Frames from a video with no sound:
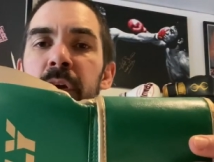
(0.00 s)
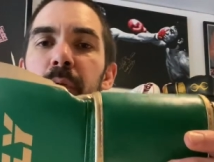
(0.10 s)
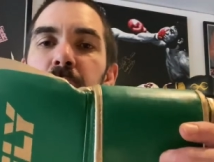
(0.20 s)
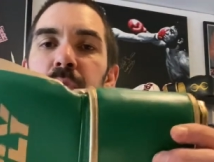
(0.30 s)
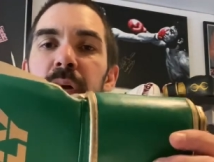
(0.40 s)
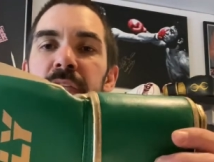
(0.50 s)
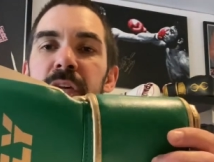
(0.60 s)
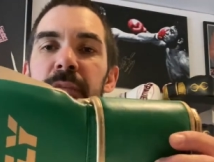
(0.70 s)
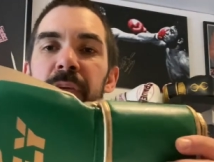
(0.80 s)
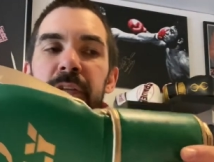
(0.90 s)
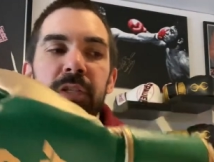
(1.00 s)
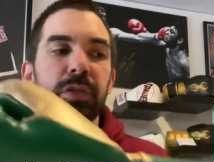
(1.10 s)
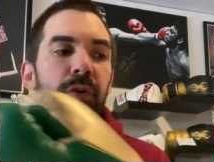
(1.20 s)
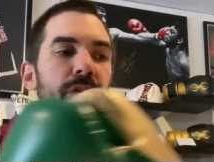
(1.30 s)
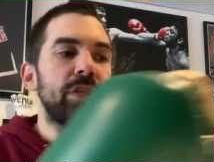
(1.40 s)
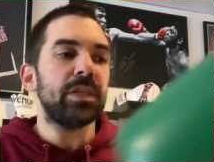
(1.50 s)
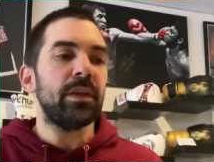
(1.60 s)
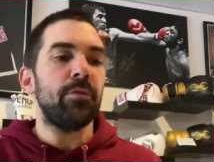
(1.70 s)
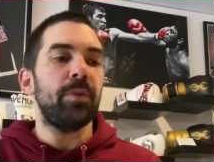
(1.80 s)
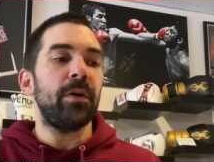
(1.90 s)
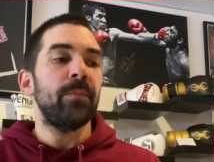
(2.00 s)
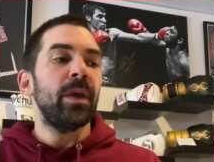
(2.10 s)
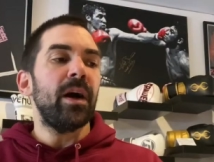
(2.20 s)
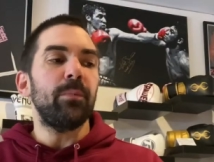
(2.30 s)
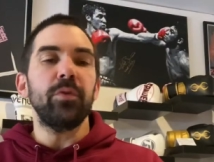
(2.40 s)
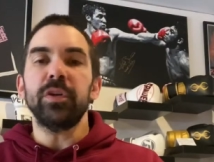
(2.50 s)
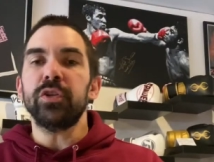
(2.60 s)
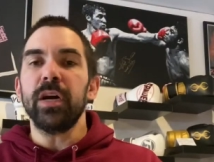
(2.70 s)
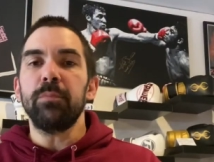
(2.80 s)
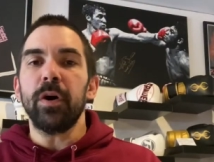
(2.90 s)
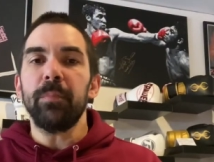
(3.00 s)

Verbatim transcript: We do actually have that in stock just now, but I'm going to try and put a